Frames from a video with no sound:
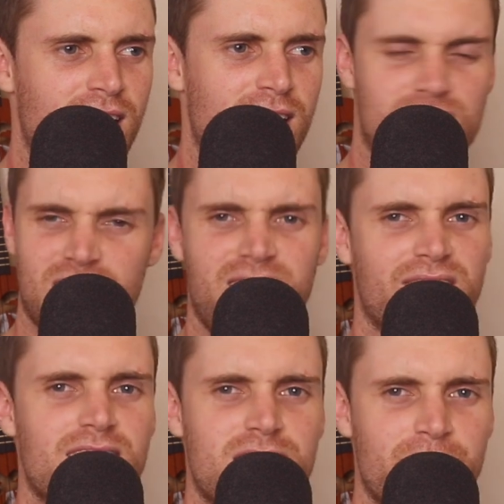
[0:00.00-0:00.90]
Sick of
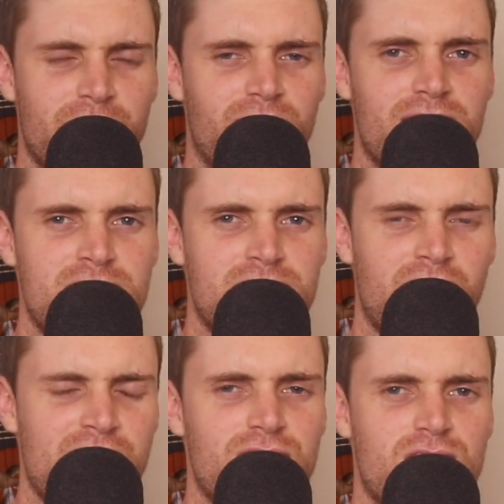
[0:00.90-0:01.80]
it, to be honest.
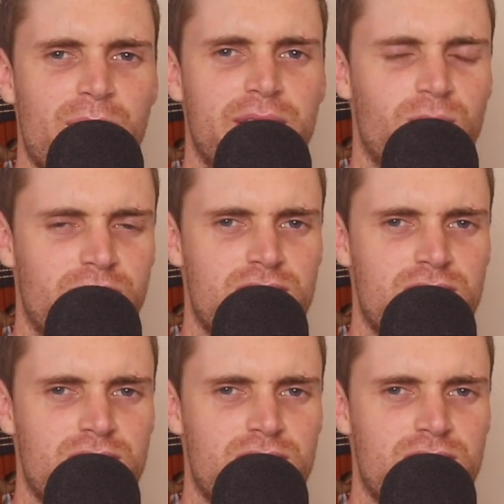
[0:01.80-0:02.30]
Every time I do an